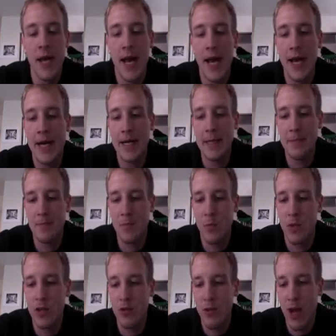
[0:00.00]

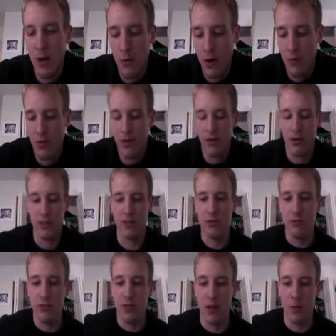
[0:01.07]
We do not want to put you on
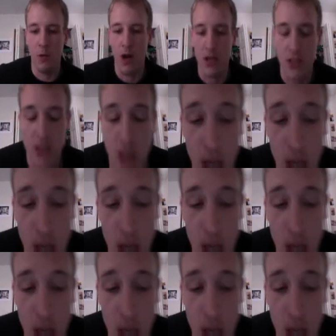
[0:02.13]
suicide watch.